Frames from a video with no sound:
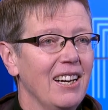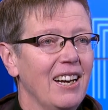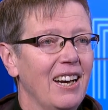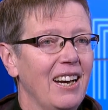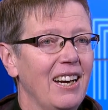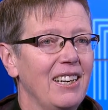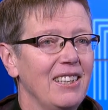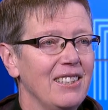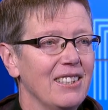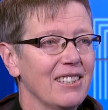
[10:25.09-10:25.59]

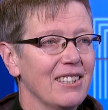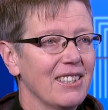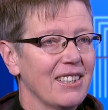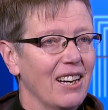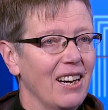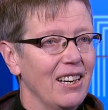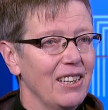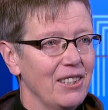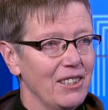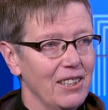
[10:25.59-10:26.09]
And
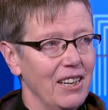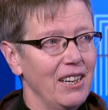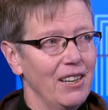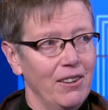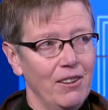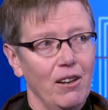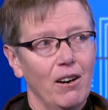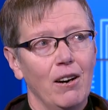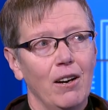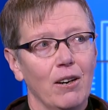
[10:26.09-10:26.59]
I, I
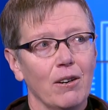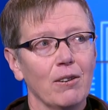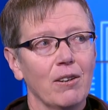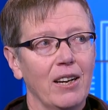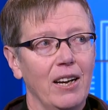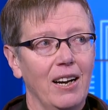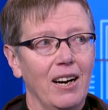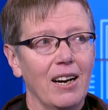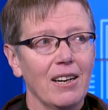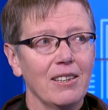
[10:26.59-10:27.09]
thought,
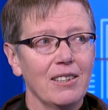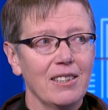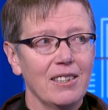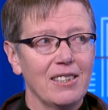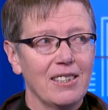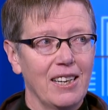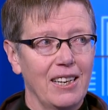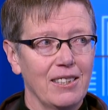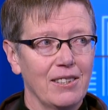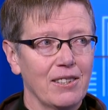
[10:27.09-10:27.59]
okay, I'm going to
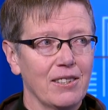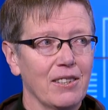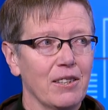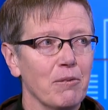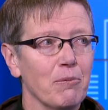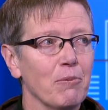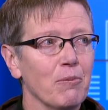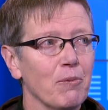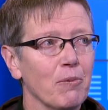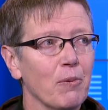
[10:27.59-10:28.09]
test
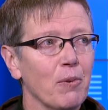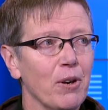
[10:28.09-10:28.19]
them